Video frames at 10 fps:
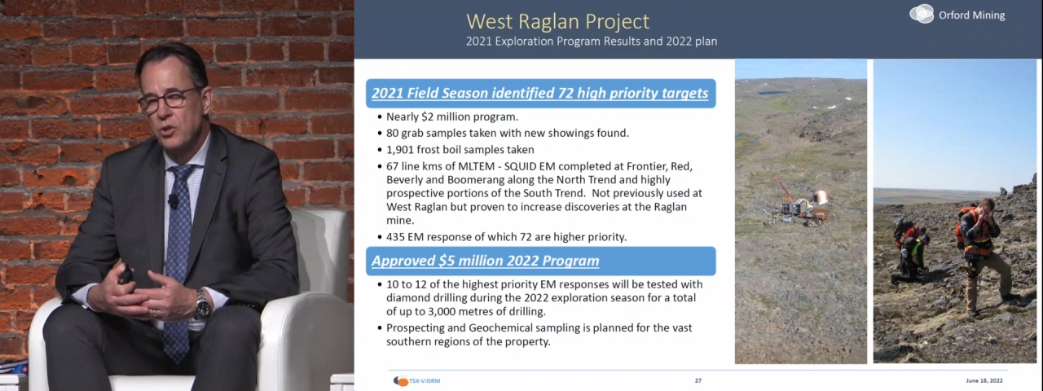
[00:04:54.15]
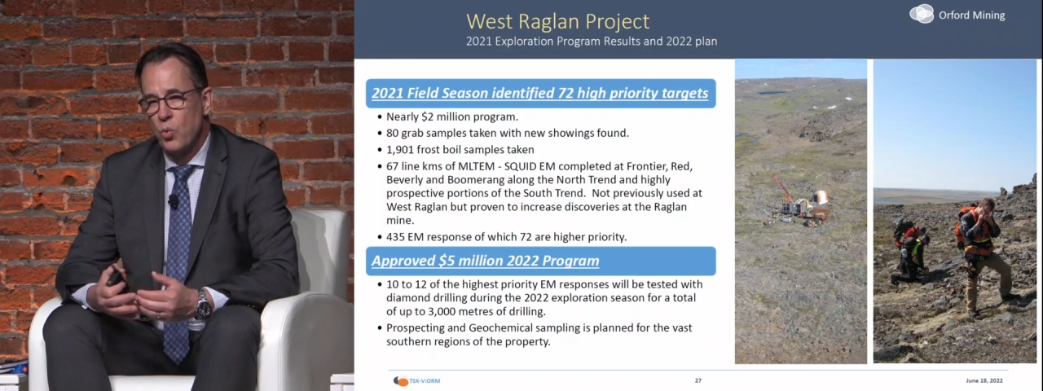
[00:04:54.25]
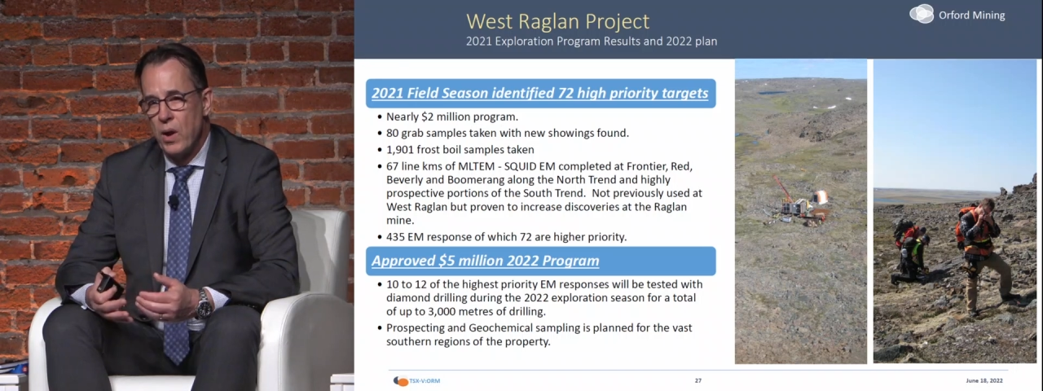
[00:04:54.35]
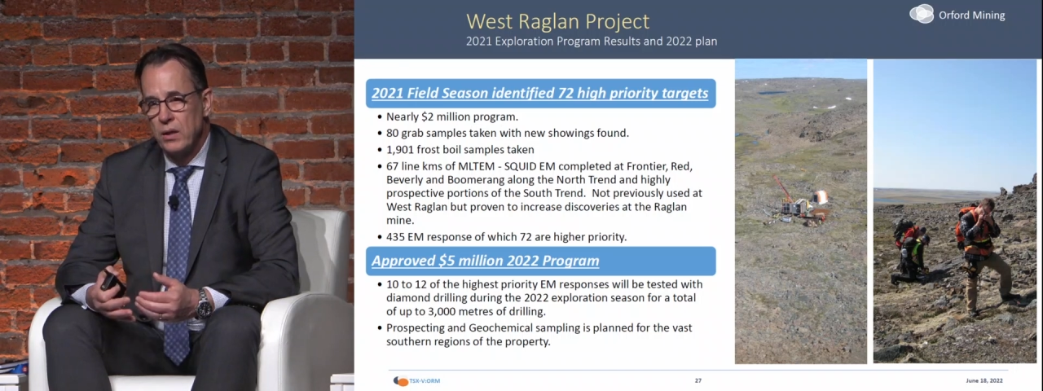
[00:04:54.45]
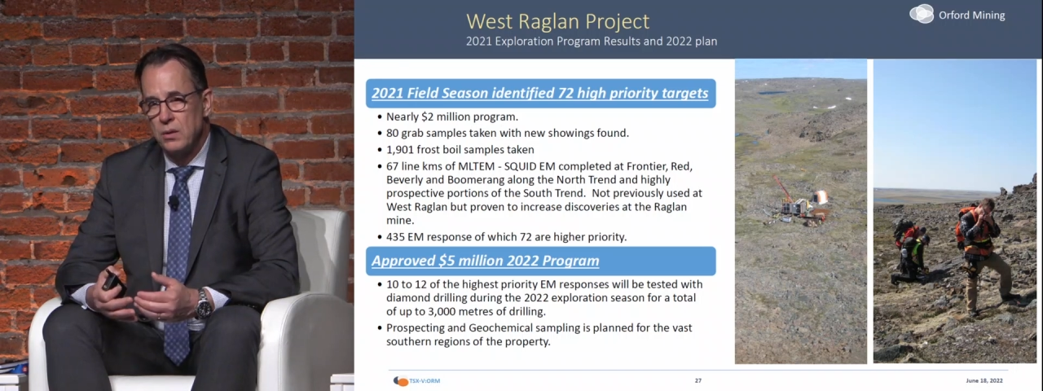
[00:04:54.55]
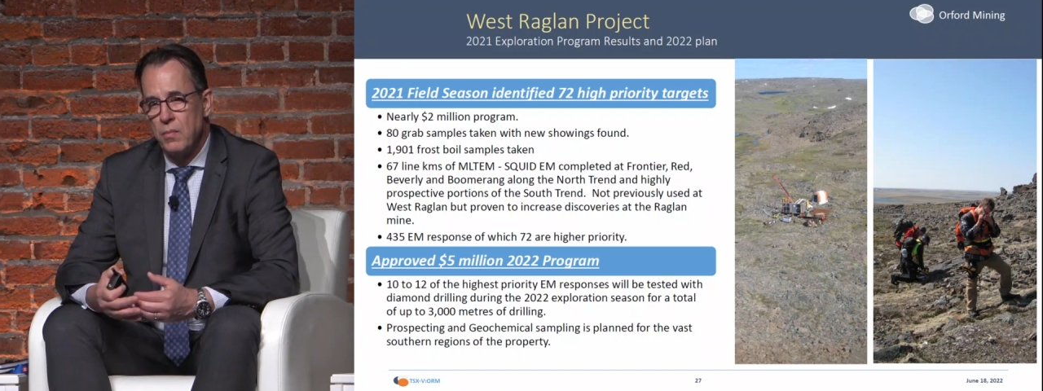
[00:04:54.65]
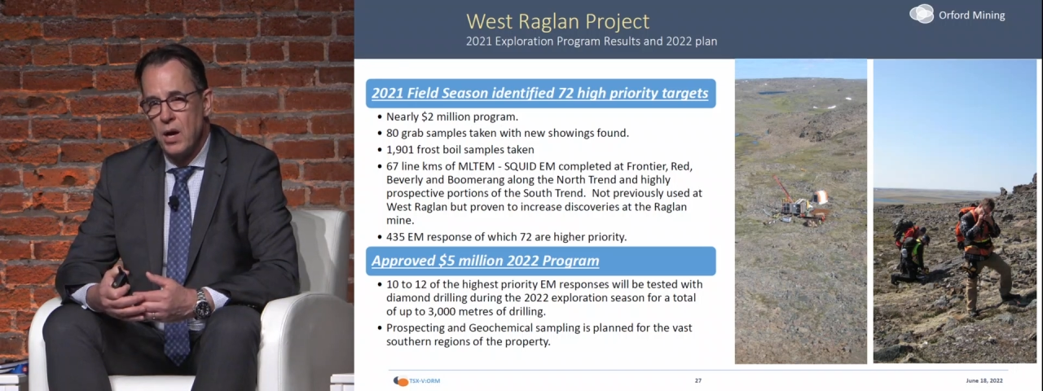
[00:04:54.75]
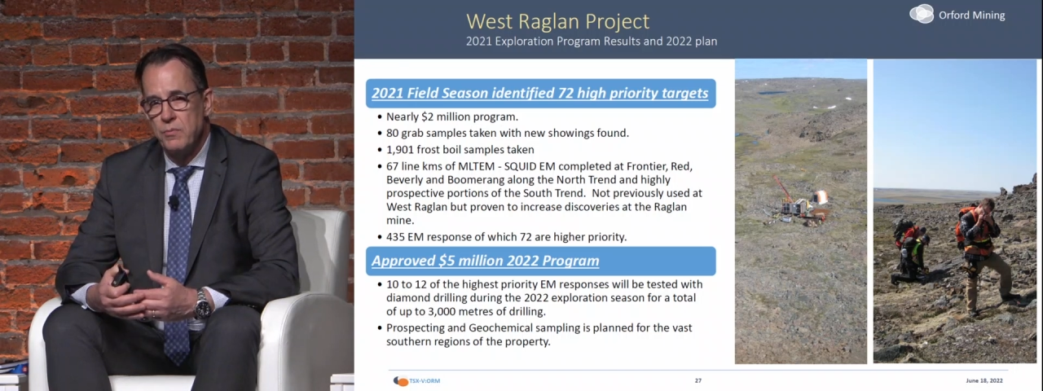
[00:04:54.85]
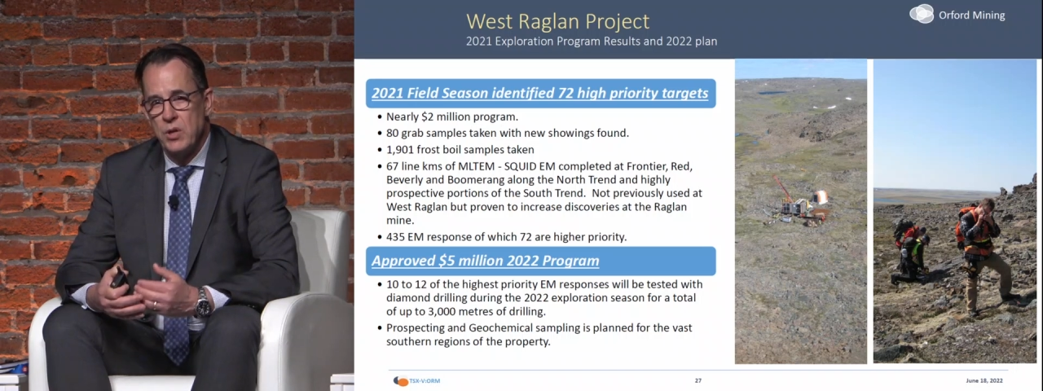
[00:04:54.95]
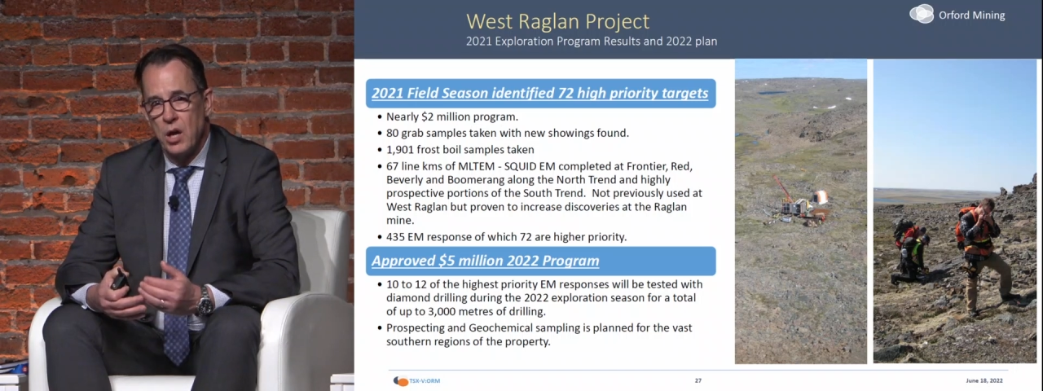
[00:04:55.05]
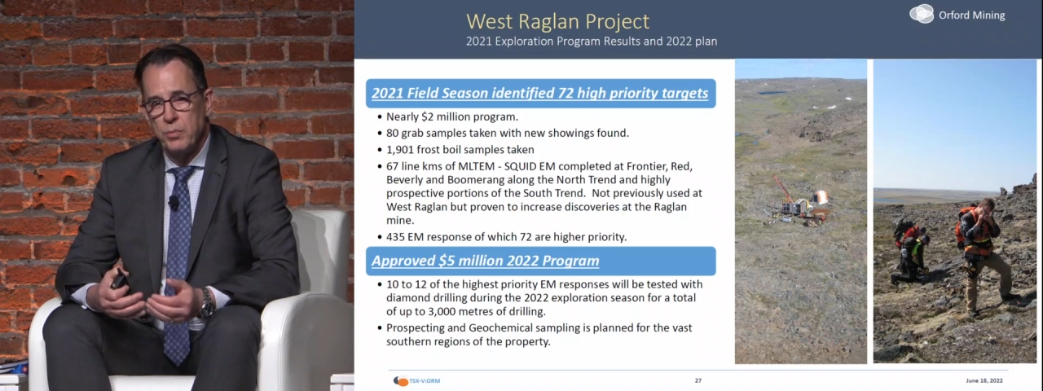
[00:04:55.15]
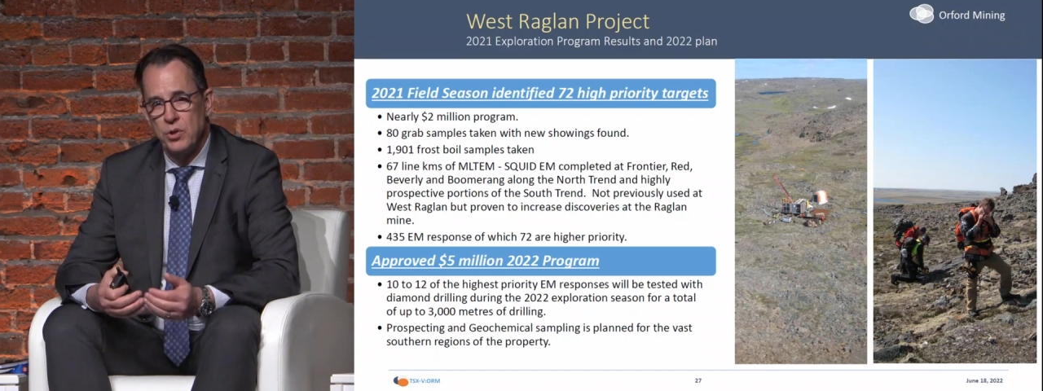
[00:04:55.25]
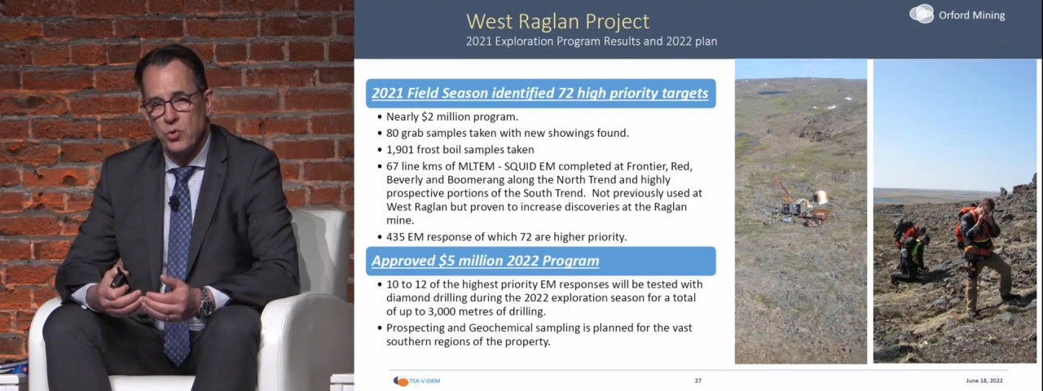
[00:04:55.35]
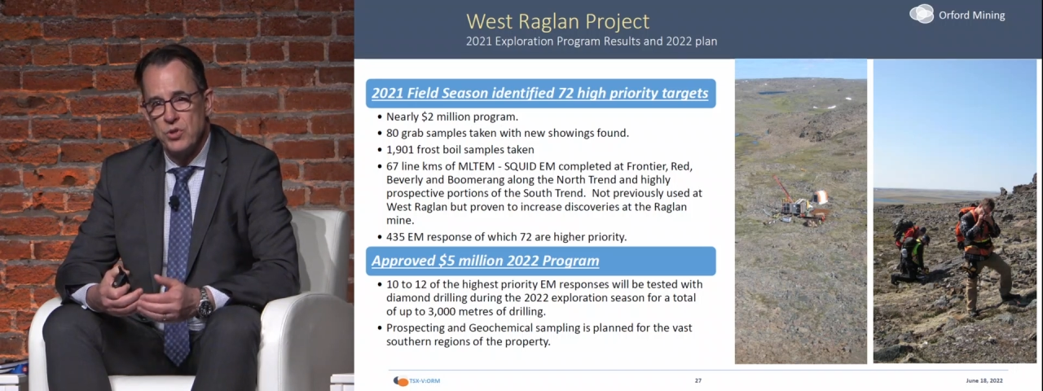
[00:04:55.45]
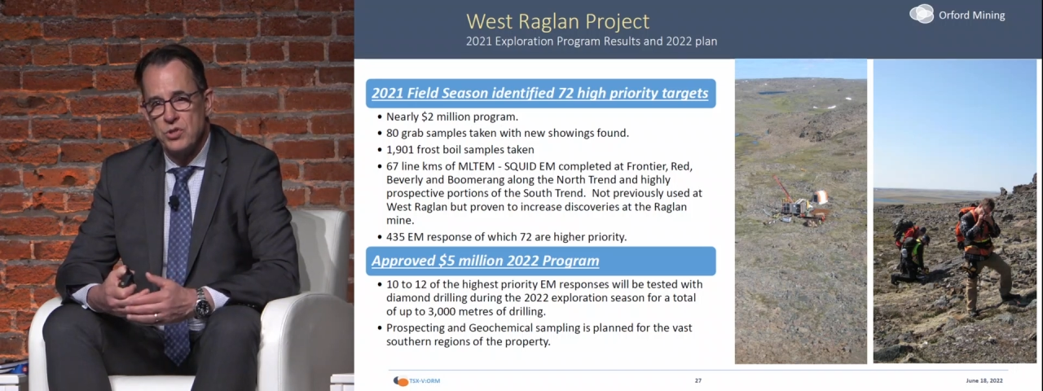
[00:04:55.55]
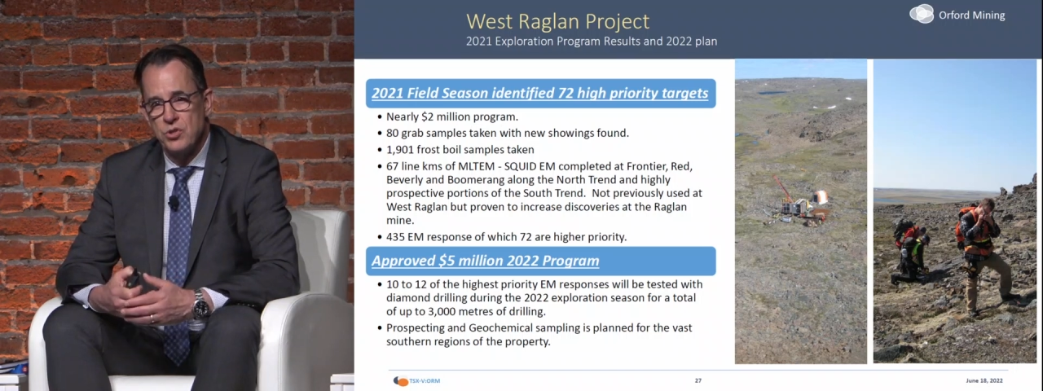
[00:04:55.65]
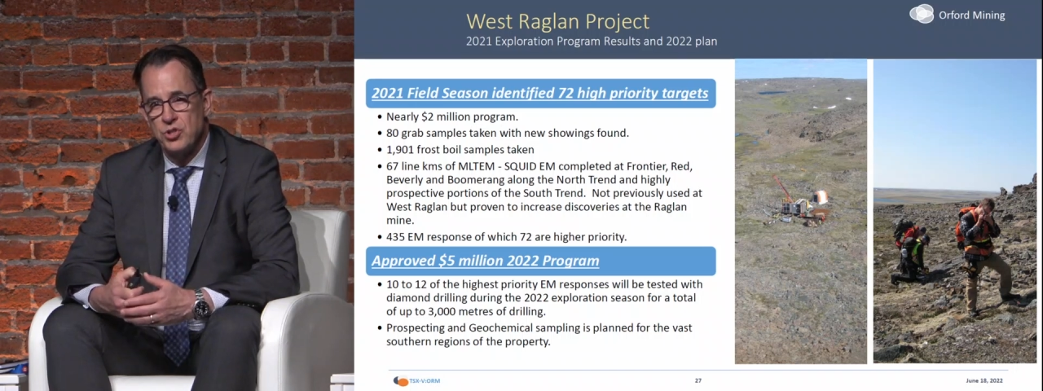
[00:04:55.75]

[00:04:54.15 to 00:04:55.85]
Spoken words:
Raglan mine to help increase their